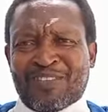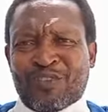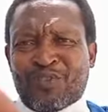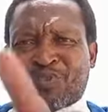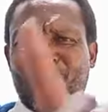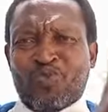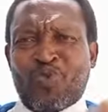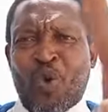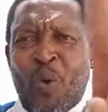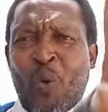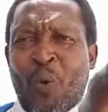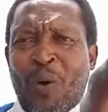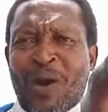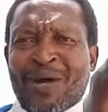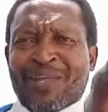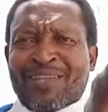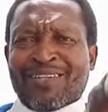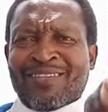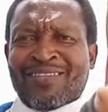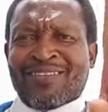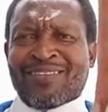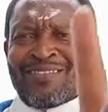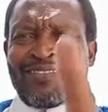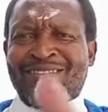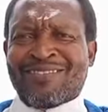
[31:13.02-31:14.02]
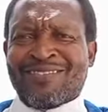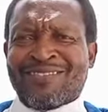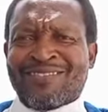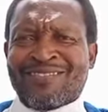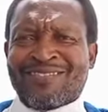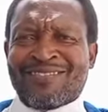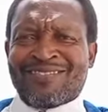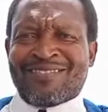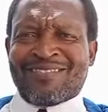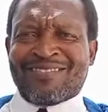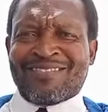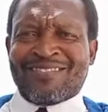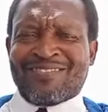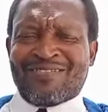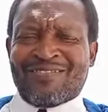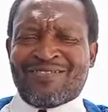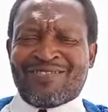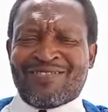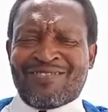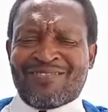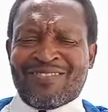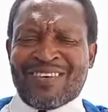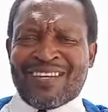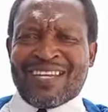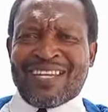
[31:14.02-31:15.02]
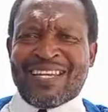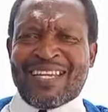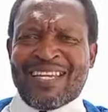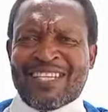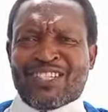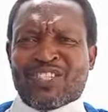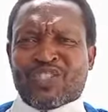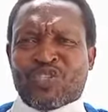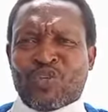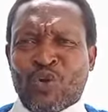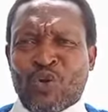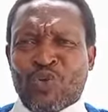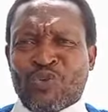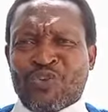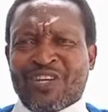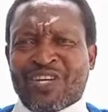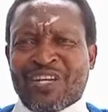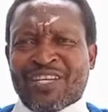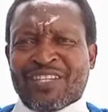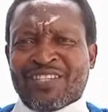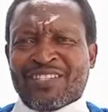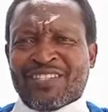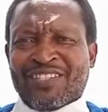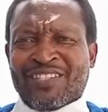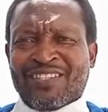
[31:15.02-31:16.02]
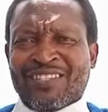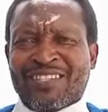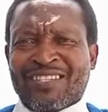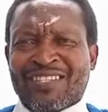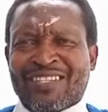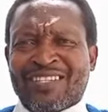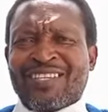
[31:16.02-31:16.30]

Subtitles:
No one but the historians,